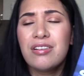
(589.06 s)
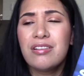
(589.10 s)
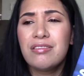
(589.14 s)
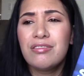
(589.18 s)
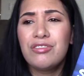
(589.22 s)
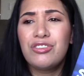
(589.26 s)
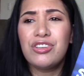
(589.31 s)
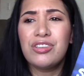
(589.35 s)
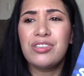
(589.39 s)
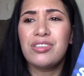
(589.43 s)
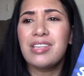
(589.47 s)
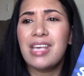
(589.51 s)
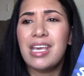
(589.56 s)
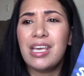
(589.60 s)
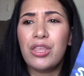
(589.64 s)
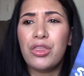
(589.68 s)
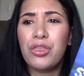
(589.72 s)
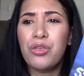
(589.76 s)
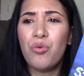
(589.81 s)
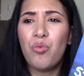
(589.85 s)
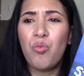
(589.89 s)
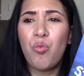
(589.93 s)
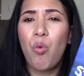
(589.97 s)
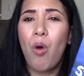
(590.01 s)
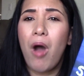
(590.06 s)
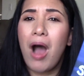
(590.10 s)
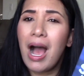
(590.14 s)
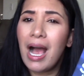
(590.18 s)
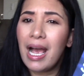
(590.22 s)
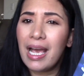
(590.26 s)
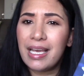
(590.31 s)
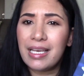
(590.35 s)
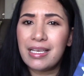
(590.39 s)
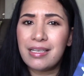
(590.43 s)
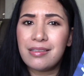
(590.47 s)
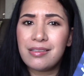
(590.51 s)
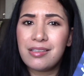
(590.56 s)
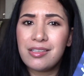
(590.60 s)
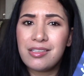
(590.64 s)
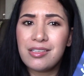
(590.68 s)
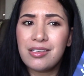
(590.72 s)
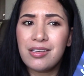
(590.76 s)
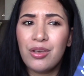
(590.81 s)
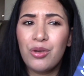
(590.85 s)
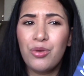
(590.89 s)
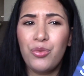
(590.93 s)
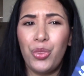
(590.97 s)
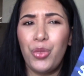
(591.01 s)
just like the
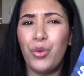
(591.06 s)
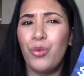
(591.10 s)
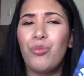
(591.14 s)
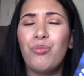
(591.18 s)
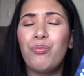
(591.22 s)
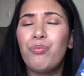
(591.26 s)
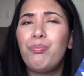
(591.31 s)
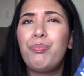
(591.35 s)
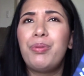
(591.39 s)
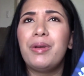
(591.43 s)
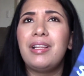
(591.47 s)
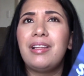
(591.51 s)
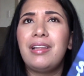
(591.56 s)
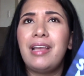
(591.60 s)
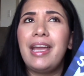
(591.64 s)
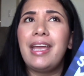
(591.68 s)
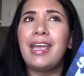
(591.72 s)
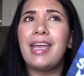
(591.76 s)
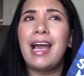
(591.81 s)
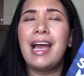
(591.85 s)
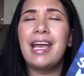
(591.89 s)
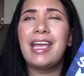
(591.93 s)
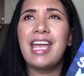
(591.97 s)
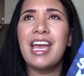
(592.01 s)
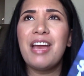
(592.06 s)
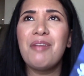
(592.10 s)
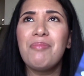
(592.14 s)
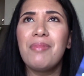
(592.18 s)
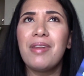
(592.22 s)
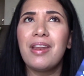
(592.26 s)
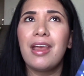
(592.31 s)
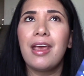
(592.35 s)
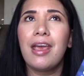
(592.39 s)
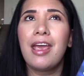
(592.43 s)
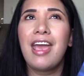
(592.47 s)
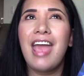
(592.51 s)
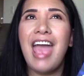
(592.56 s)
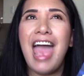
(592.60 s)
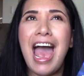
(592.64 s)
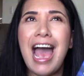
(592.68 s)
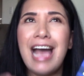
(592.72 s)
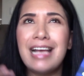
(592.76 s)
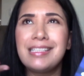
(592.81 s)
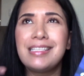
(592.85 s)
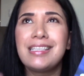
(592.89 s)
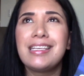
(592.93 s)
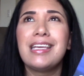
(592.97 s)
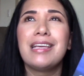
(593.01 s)
whys. But like I kept
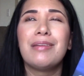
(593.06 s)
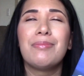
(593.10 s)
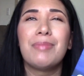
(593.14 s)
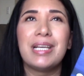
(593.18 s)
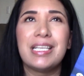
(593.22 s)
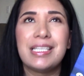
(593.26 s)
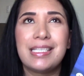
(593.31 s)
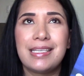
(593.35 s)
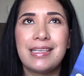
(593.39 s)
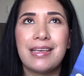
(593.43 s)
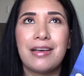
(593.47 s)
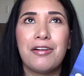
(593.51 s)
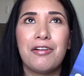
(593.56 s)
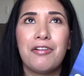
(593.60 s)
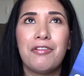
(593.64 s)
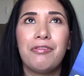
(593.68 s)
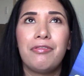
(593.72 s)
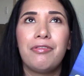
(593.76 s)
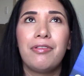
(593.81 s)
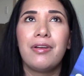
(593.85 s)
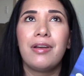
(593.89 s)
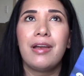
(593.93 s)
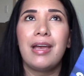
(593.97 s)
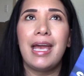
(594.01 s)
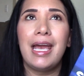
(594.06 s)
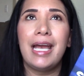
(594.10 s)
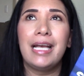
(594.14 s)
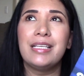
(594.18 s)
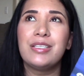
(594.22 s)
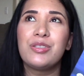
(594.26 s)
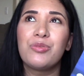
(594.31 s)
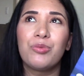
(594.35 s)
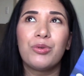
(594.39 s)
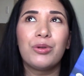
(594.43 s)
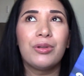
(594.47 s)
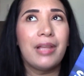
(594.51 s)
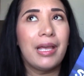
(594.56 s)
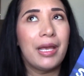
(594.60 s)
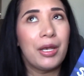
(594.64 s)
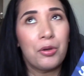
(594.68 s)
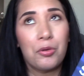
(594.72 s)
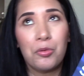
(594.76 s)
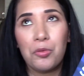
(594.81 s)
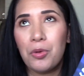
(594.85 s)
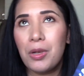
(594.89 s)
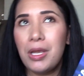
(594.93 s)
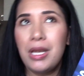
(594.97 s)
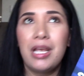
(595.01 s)
asking myself as we're like
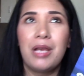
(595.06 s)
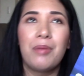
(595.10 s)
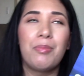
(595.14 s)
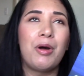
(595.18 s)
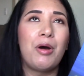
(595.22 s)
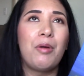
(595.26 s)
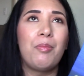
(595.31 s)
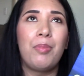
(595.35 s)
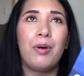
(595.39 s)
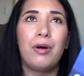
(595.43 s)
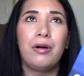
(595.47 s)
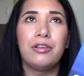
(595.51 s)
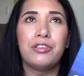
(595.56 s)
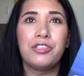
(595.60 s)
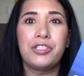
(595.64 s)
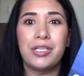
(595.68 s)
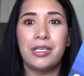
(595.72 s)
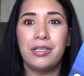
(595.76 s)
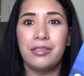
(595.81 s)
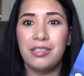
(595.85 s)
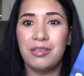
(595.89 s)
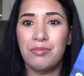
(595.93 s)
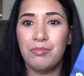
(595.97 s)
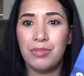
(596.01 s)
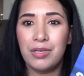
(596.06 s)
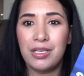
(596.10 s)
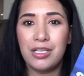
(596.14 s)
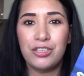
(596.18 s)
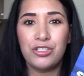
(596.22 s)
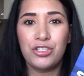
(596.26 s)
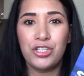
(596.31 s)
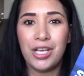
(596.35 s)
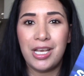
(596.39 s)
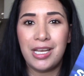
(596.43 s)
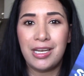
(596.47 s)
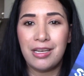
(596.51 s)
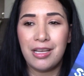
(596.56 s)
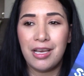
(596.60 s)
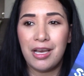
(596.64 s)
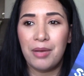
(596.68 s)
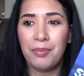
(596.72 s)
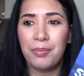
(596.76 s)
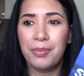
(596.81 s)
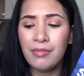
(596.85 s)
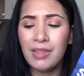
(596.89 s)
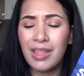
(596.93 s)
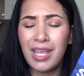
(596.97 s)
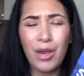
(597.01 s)
reading about Paul Sheldon being chained
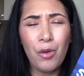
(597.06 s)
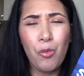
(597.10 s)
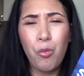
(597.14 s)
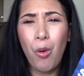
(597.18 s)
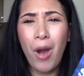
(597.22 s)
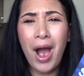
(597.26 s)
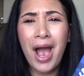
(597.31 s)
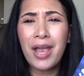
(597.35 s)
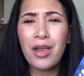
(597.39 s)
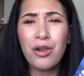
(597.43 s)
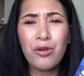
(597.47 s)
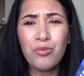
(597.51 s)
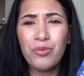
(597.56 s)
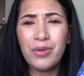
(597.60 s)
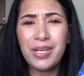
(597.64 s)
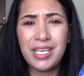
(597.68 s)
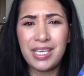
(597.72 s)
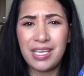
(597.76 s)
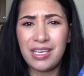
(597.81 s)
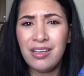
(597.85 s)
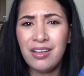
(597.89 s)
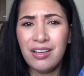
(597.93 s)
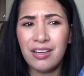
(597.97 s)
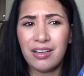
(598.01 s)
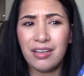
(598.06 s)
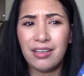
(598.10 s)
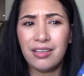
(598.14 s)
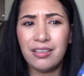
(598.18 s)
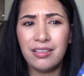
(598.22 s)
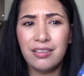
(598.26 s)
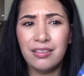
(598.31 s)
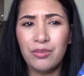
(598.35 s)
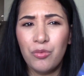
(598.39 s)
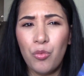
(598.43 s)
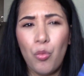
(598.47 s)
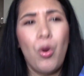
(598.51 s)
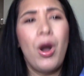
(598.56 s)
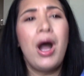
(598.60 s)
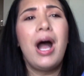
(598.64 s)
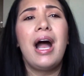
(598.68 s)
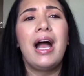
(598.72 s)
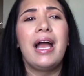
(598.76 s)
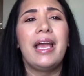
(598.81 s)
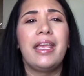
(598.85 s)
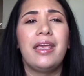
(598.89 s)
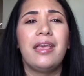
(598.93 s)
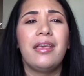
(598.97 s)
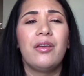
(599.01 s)
up, like, why are we here?
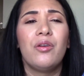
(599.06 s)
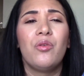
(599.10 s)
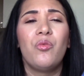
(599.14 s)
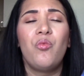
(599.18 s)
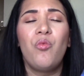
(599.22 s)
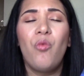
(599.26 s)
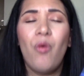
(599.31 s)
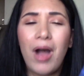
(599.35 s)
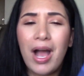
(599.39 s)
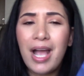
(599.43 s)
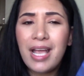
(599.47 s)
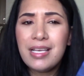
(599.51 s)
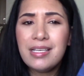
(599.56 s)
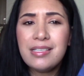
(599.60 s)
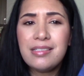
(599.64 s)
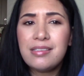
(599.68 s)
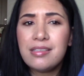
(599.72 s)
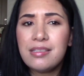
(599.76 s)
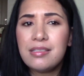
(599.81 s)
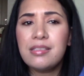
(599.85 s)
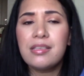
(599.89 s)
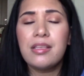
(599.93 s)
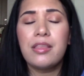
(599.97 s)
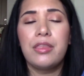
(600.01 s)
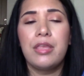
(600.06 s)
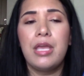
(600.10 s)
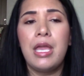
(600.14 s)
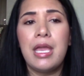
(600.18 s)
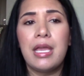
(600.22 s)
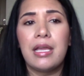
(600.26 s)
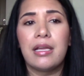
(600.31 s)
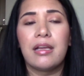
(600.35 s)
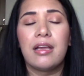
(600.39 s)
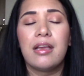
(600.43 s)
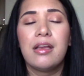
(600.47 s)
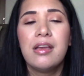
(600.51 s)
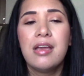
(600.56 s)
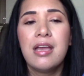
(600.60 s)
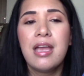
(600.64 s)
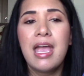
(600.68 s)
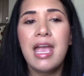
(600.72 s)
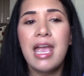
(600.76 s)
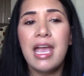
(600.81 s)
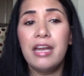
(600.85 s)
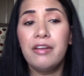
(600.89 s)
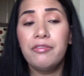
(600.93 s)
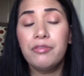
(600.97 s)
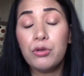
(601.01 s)
Why? Why is this a thing?
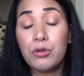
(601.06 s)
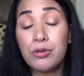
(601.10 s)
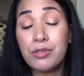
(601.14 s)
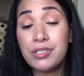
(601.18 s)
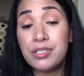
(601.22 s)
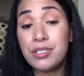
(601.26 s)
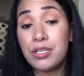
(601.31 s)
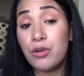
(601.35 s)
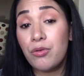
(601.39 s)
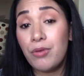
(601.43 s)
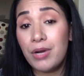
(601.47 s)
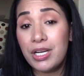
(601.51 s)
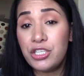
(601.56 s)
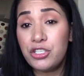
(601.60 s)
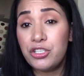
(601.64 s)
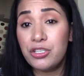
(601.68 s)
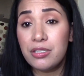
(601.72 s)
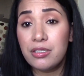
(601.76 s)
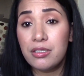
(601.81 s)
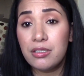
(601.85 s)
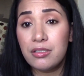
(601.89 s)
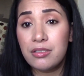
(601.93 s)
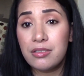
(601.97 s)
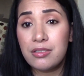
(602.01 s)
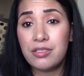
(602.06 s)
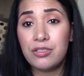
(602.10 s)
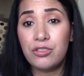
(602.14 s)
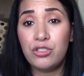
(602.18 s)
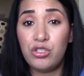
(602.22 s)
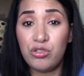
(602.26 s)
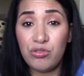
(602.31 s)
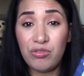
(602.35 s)
And of course the questions do